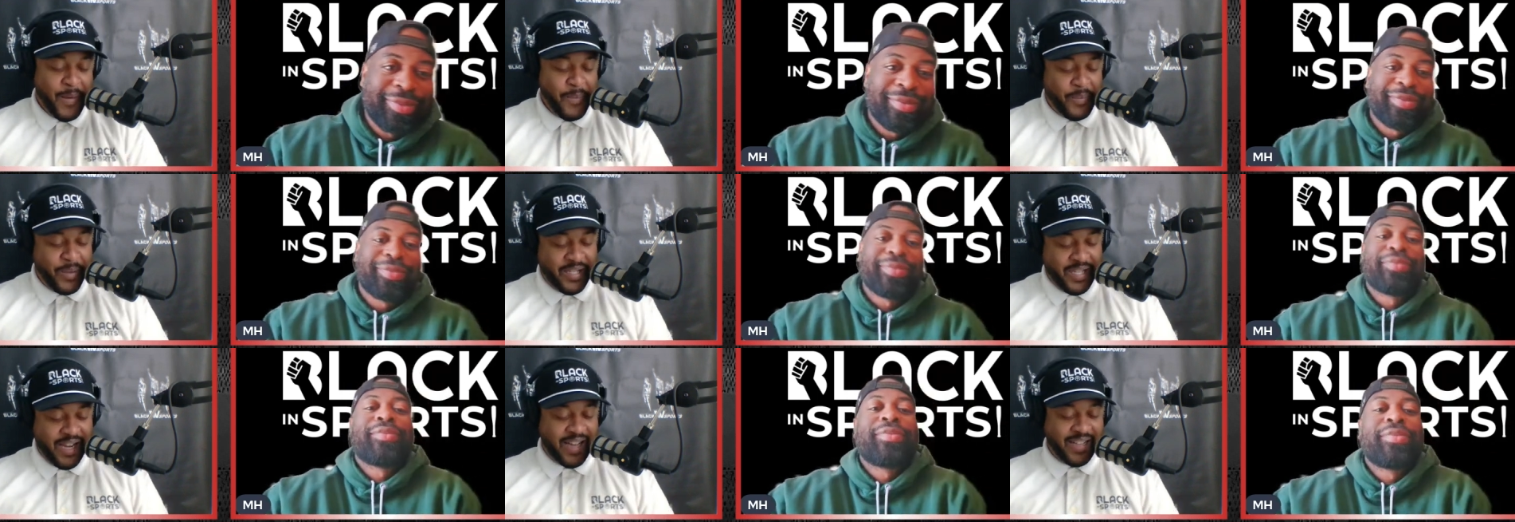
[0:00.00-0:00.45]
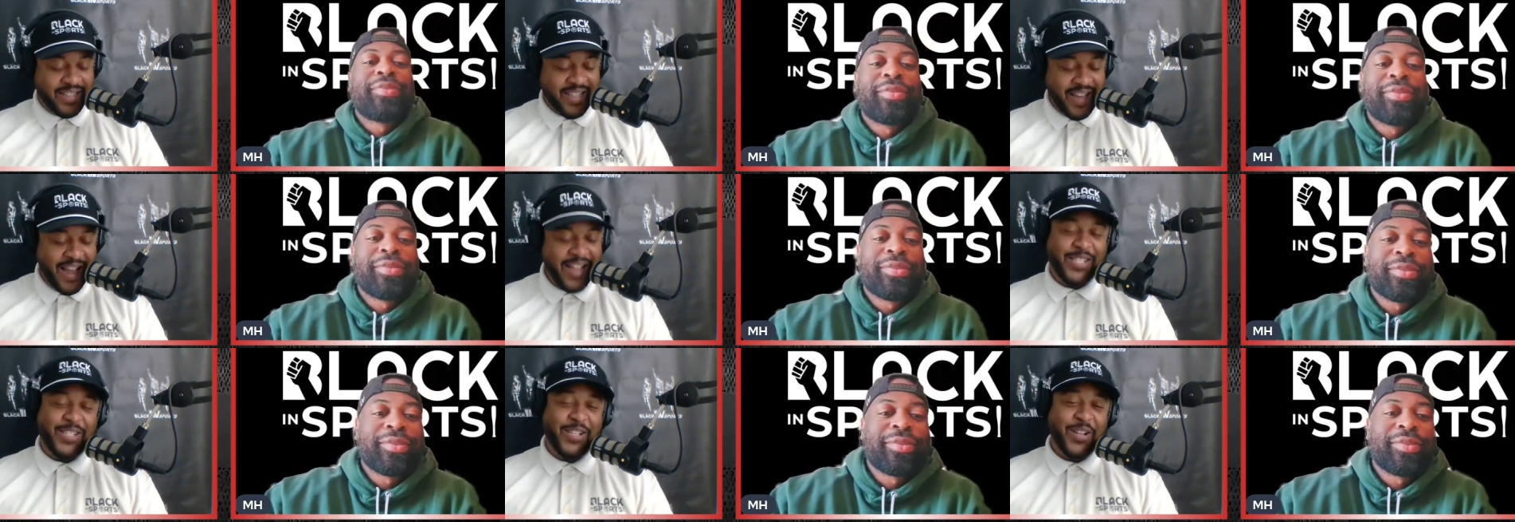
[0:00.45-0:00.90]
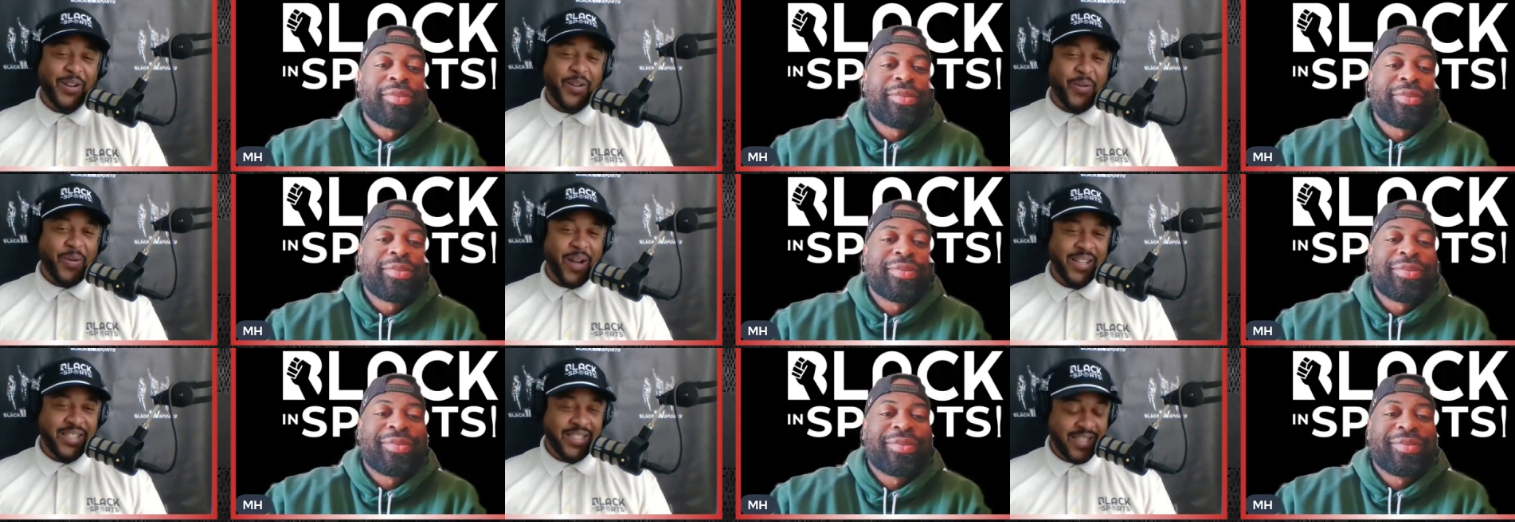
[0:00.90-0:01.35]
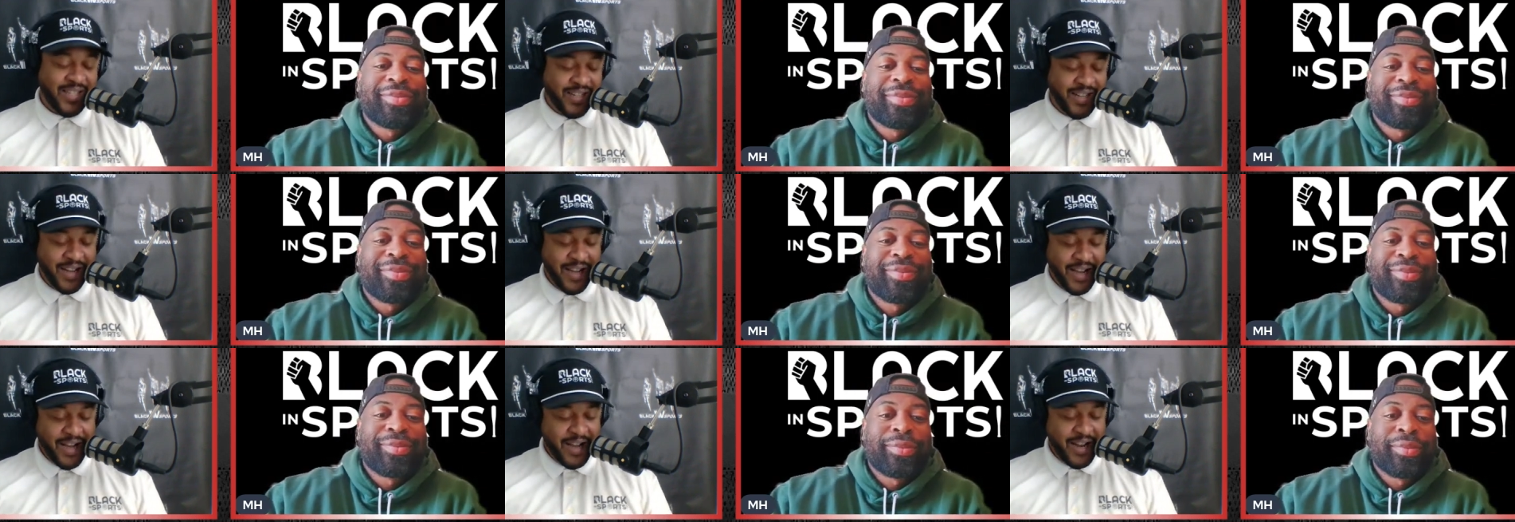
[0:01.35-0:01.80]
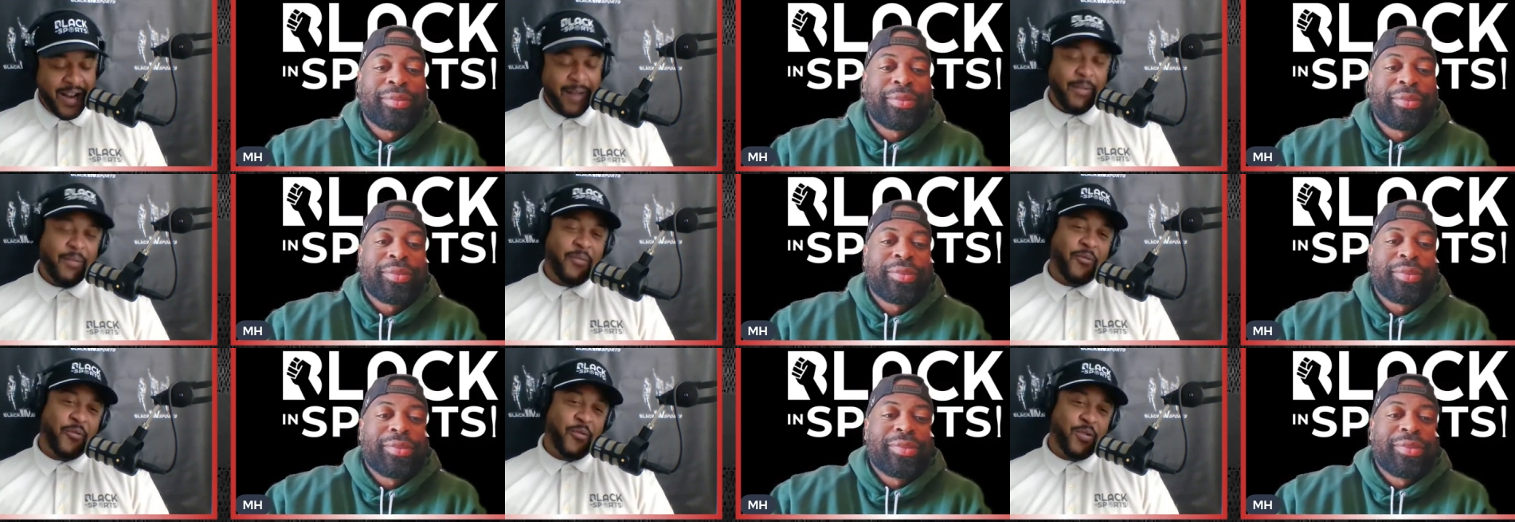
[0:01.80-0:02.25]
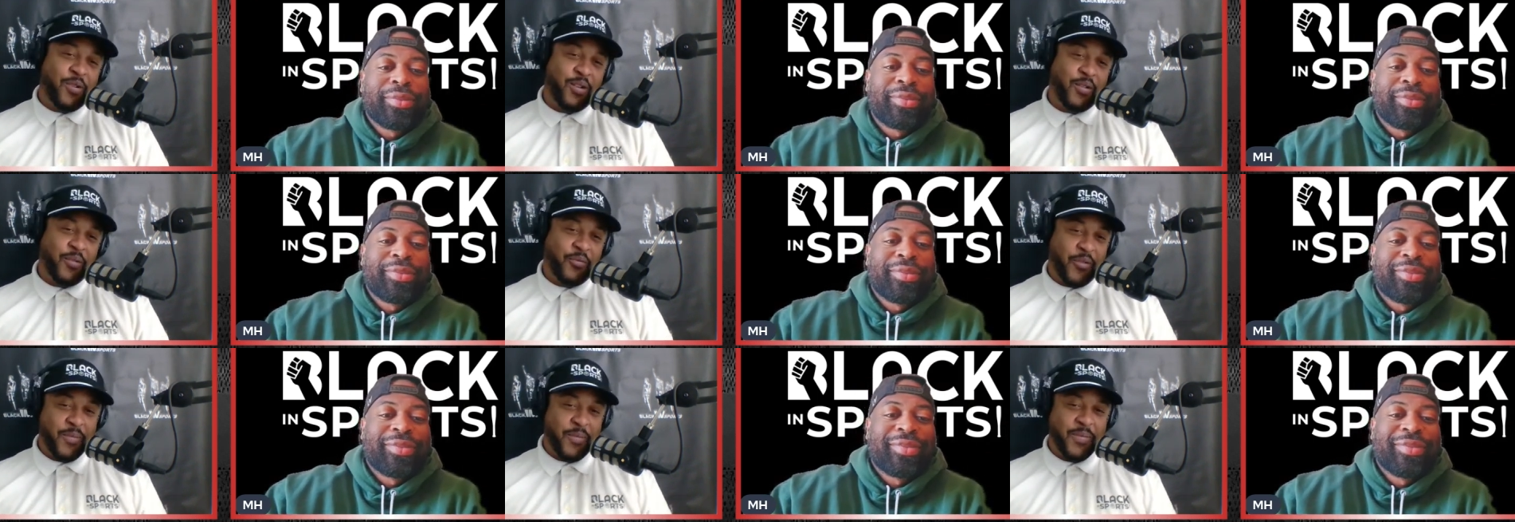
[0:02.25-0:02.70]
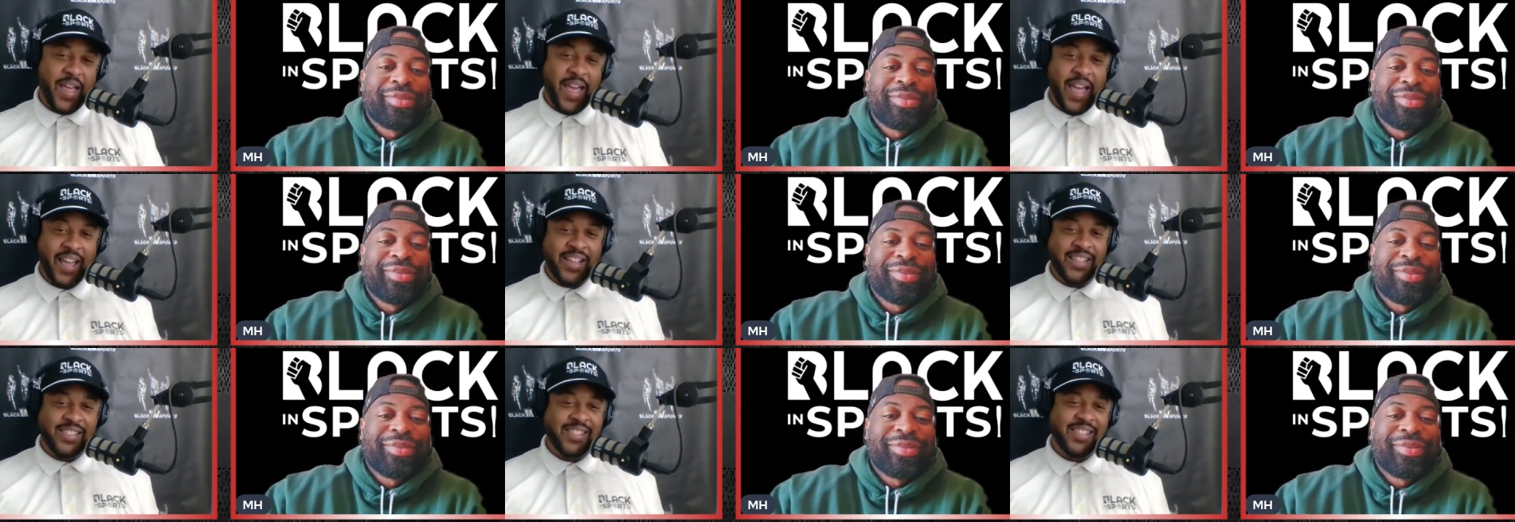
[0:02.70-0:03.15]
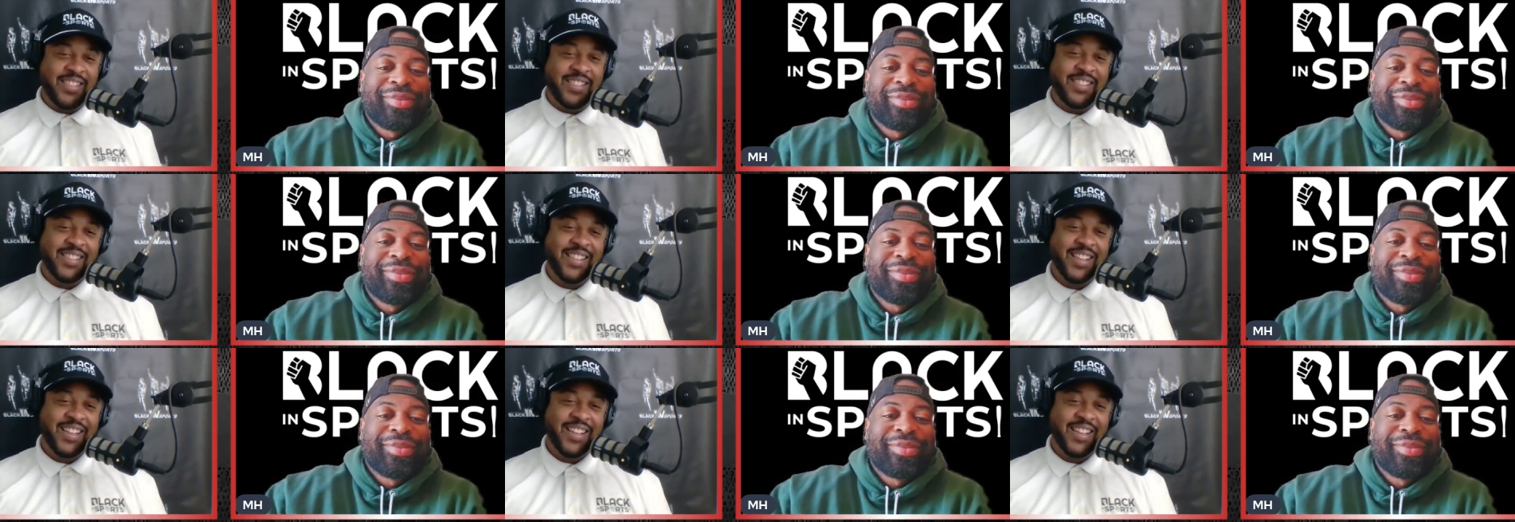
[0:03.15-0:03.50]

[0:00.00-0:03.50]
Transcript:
Speaker 1: But yeah, to answer your question, number four from the Aces